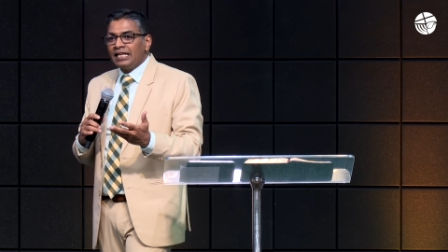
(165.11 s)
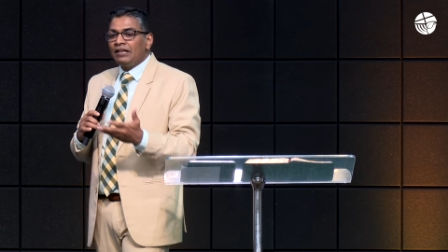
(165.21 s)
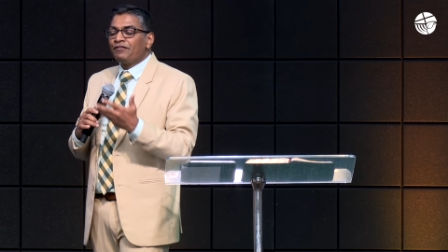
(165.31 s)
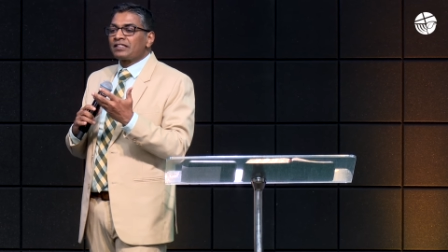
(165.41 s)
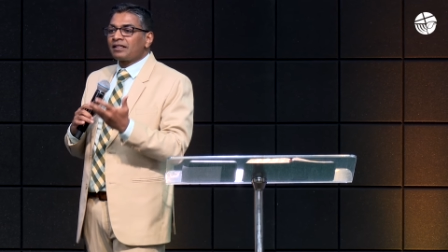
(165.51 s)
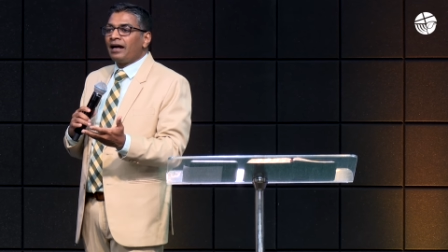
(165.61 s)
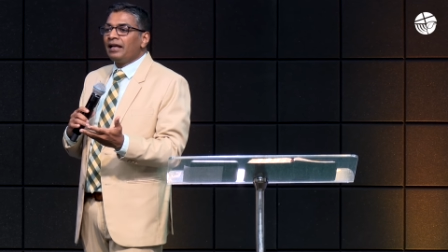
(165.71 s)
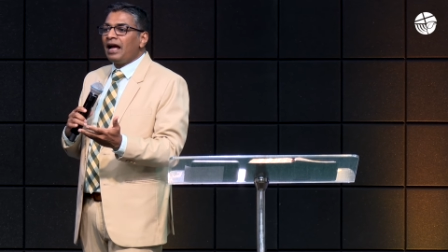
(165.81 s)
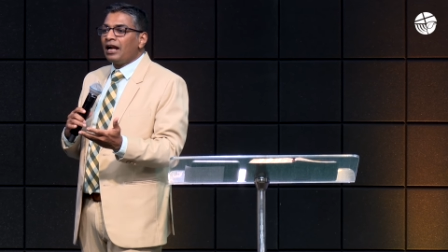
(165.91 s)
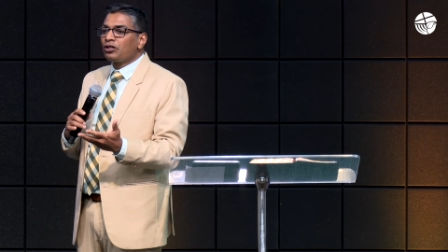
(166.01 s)
If
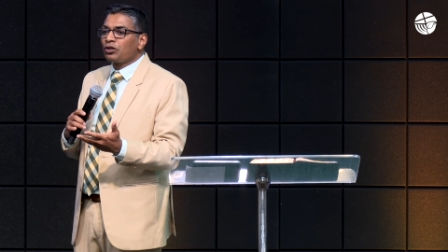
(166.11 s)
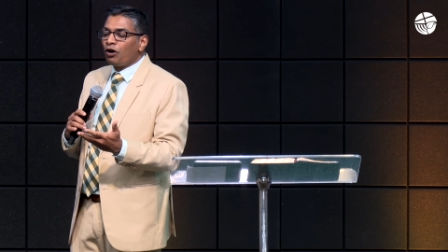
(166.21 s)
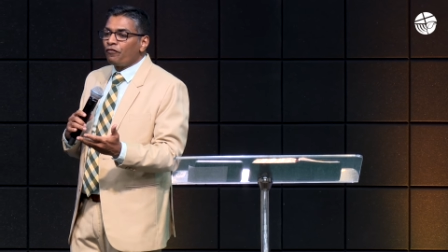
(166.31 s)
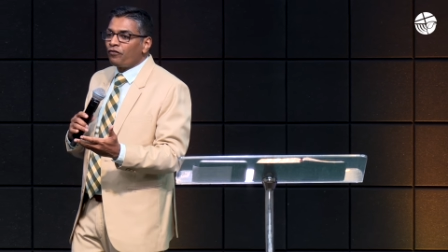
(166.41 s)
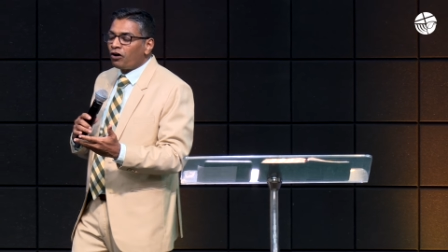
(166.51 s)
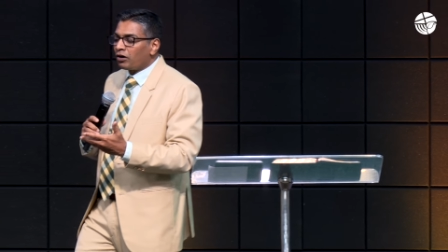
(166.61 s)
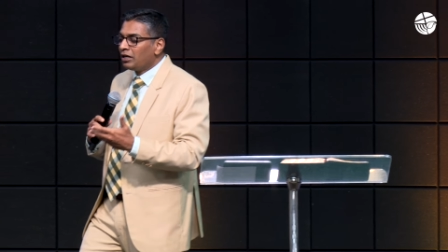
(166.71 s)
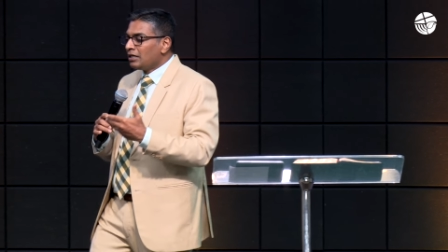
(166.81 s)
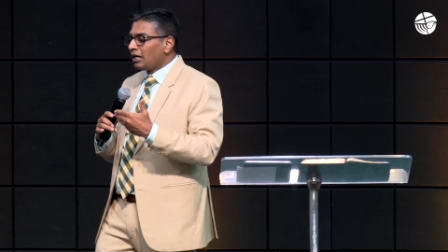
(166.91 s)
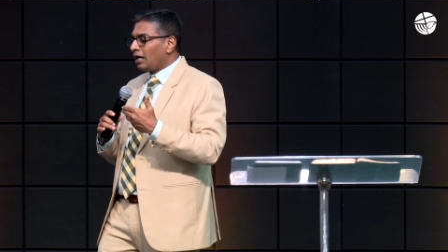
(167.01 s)
Israel had to go for
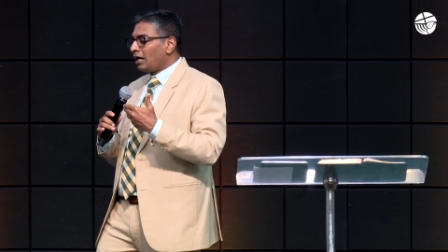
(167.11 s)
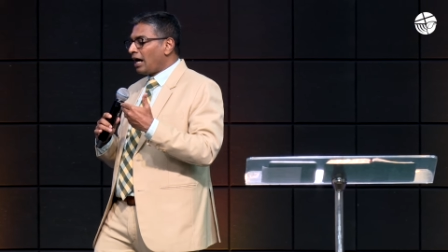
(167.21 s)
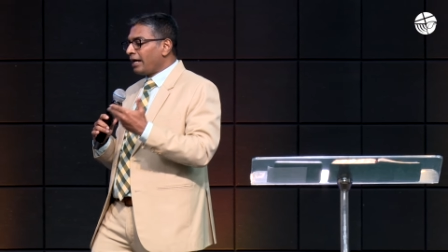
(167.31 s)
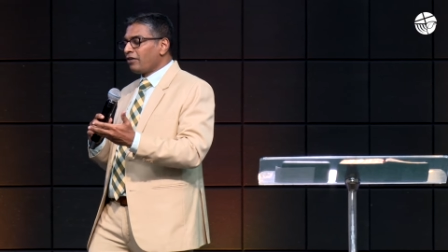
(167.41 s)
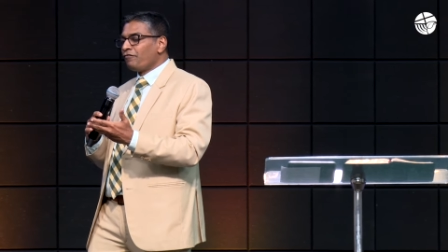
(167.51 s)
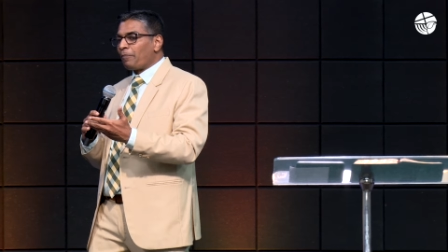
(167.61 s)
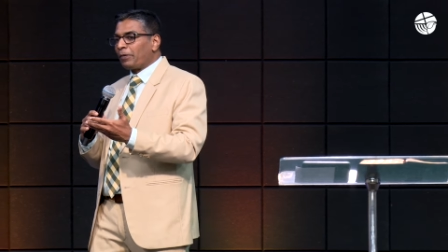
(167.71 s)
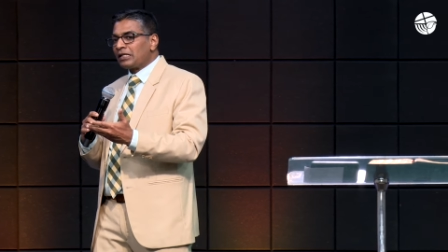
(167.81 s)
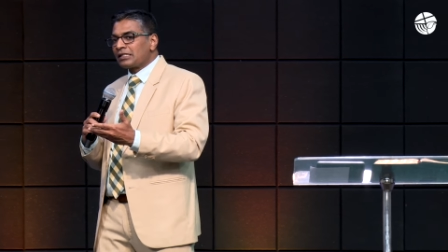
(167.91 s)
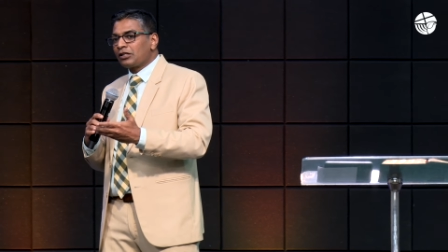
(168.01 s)
iron
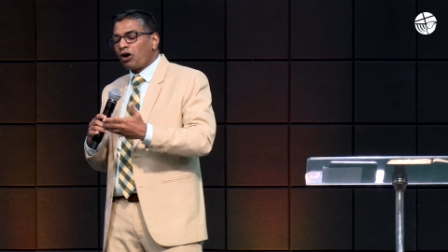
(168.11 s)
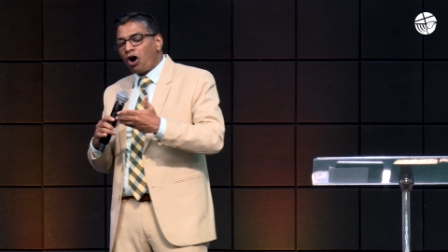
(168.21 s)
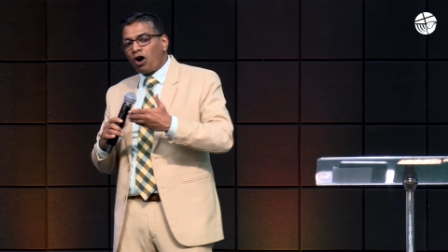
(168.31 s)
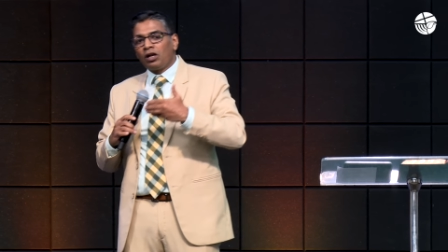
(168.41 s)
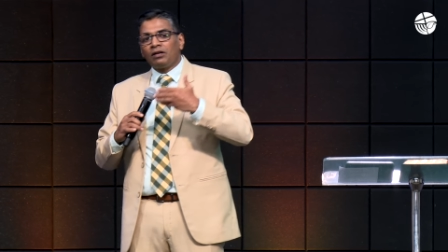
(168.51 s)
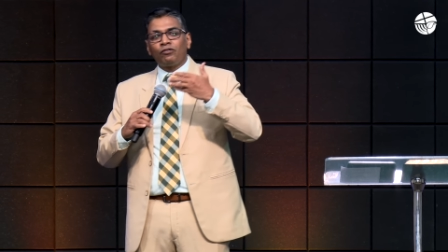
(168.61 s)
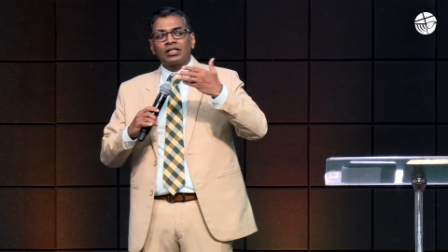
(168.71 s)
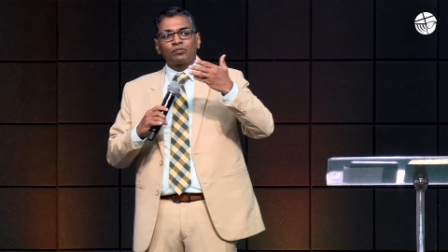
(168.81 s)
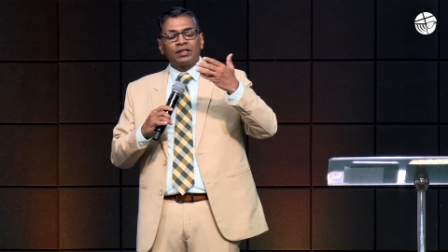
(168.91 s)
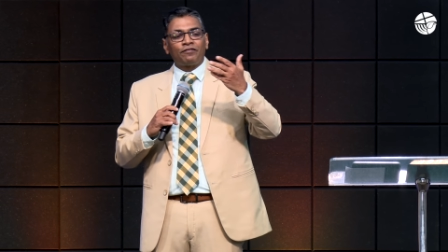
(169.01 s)
weapons, it all
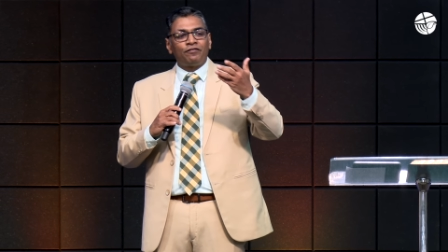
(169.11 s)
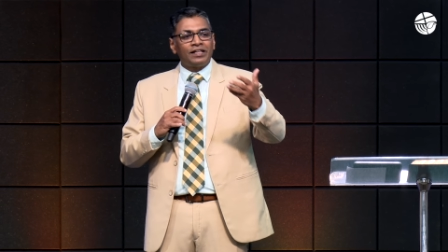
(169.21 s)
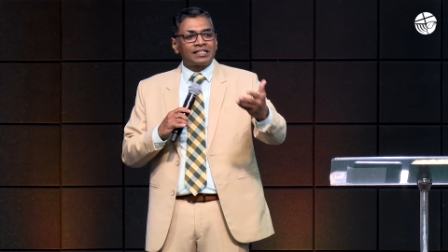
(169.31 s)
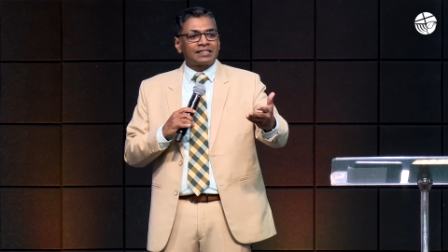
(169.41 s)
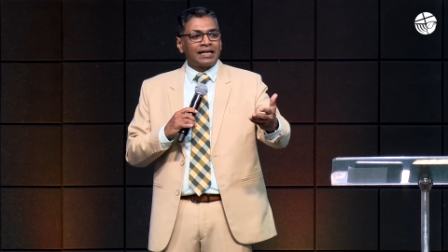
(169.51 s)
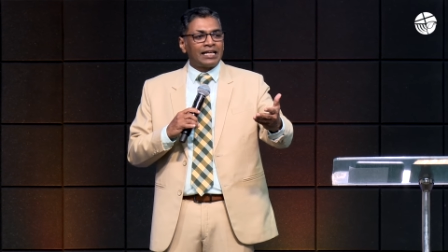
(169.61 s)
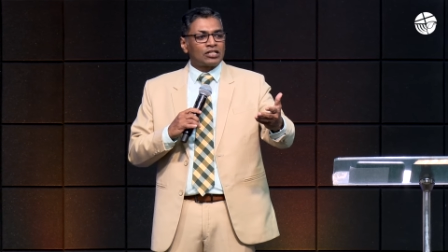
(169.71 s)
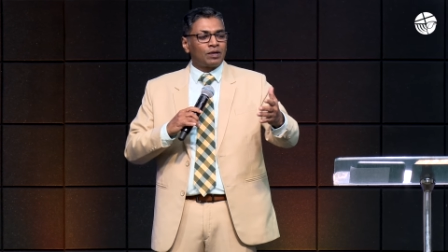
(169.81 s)
was with the Philistines.